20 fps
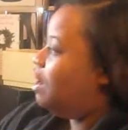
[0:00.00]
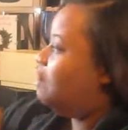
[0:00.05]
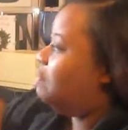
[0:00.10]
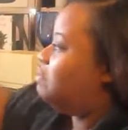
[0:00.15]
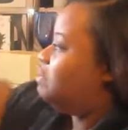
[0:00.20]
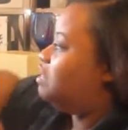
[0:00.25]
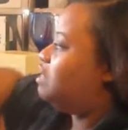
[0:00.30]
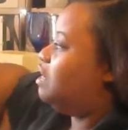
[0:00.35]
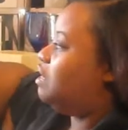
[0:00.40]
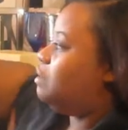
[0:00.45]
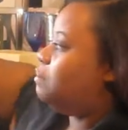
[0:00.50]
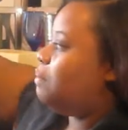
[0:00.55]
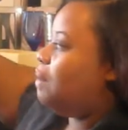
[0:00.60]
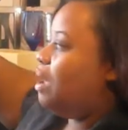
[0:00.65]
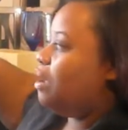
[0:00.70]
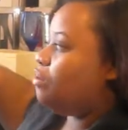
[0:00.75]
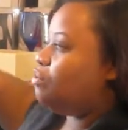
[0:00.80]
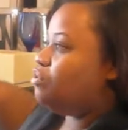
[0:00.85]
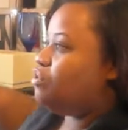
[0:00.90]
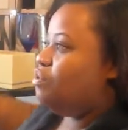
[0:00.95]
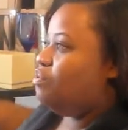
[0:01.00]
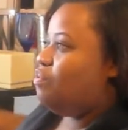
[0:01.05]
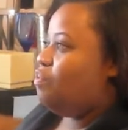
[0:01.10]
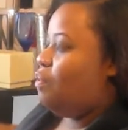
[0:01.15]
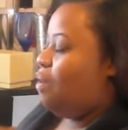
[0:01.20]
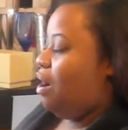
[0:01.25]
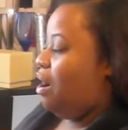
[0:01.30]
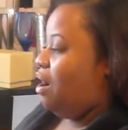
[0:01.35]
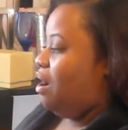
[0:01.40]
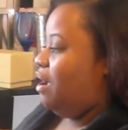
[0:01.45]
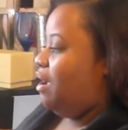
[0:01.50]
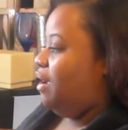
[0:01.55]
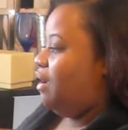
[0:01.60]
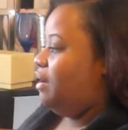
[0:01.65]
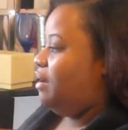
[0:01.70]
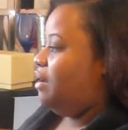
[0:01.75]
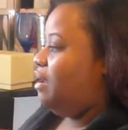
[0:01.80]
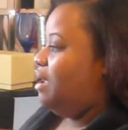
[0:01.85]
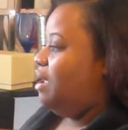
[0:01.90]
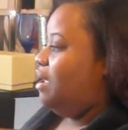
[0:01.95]
have a ton of bottles of
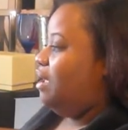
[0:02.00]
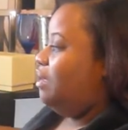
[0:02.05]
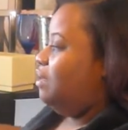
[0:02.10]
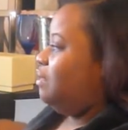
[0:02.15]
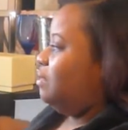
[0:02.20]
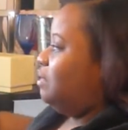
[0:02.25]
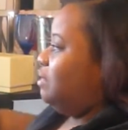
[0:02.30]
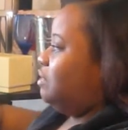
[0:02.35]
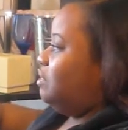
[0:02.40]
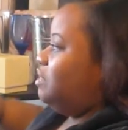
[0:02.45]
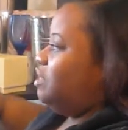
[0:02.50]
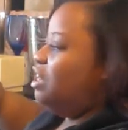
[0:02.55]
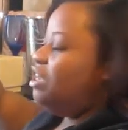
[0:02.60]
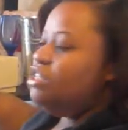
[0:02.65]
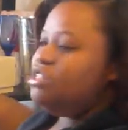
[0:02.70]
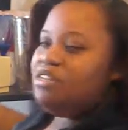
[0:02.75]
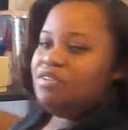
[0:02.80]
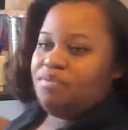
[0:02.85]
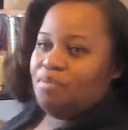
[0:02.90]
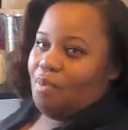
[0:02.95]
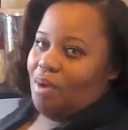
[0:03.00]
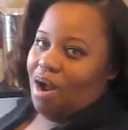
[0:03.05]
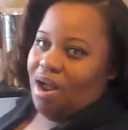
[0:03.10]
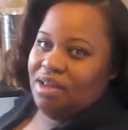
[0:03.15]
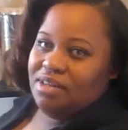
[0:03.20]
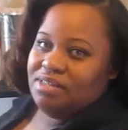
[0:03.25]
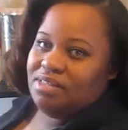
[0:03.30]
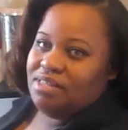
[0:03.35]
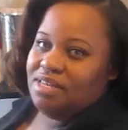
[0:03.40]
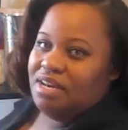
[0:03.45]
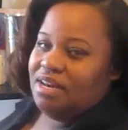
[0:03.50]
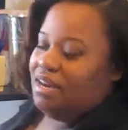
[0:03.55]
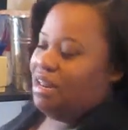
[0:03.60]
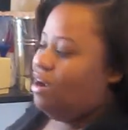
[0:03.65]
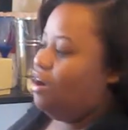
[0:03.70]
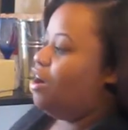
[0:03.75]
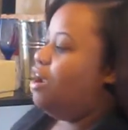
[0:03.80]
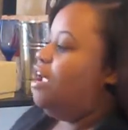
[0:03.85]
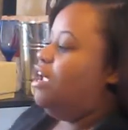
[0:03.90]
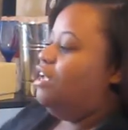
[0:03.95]
wine. Tons of wine sitting
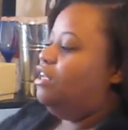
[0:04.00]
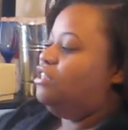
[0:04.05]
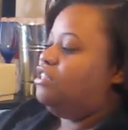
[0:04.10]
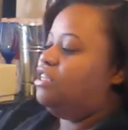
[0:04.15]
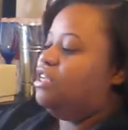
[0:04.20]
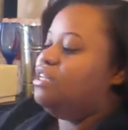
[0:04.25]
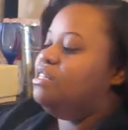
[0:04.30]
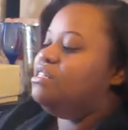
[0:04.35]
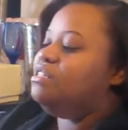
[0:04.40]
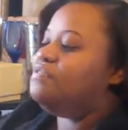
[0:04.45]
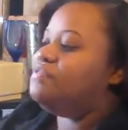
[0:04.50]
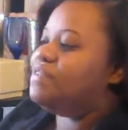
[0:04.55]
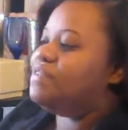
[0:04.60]
there. Tons of